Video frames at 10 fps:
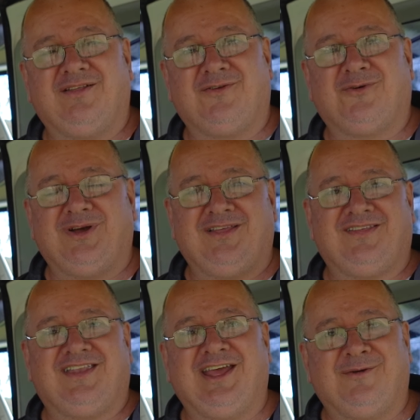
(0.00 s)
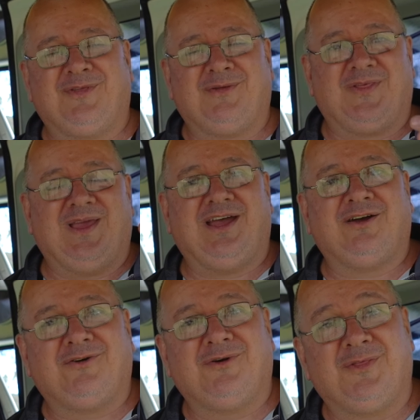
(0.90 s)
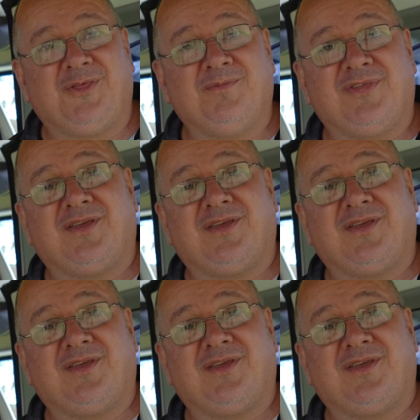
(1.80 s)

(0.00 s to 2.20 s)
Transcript: As always, it helps with the algorithms,